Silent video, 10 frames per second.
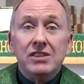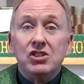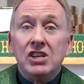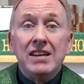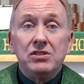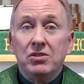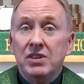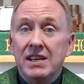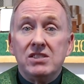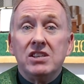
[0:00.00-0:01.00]

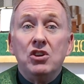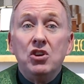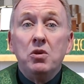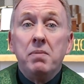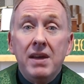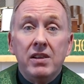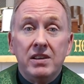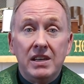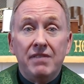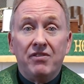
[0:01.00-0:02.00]
gentleness, and
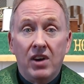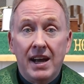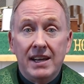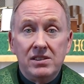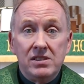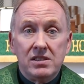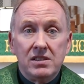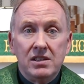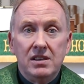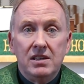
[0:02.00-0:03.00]
humility, friends.